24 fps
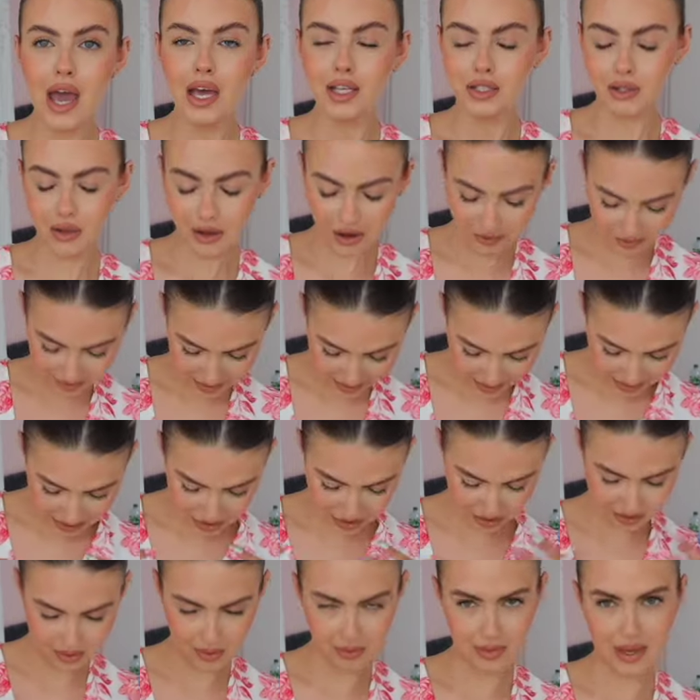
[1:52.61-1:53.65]
So I feel like this
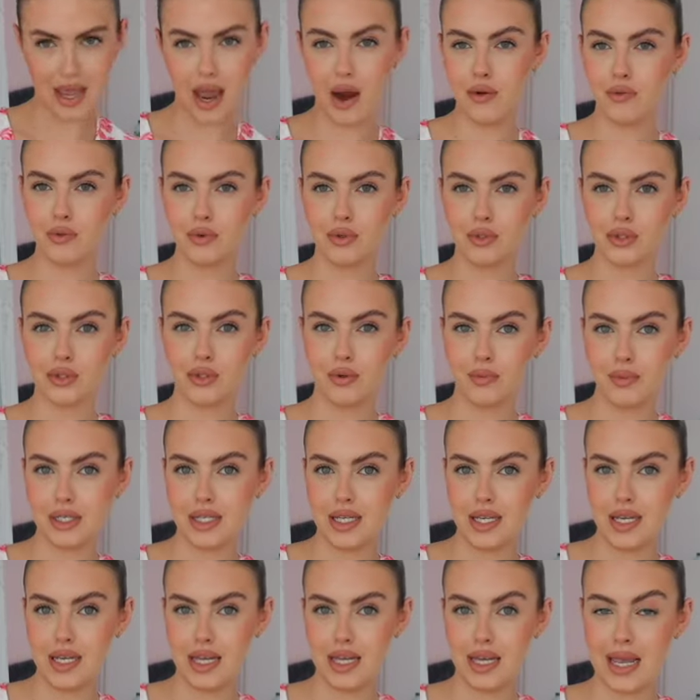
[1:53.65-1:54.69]
dress won't be everyone's cup of
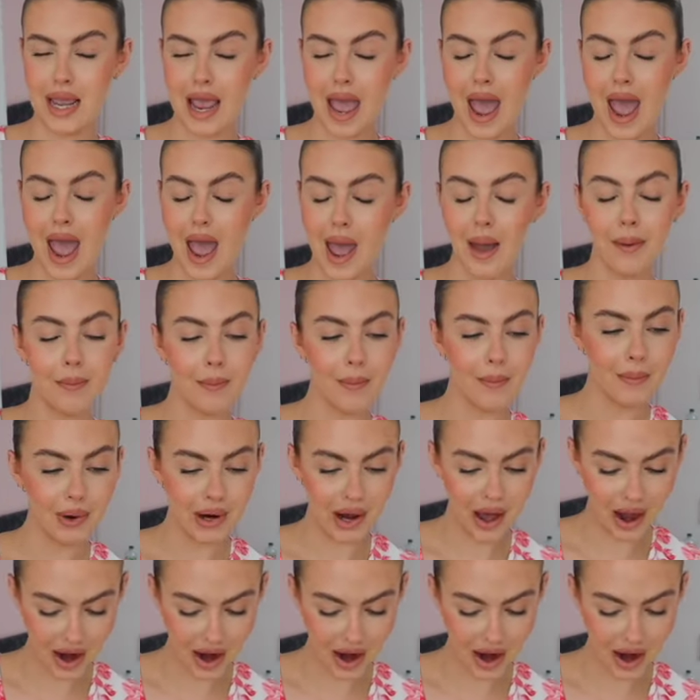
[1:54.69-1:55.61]
tea, but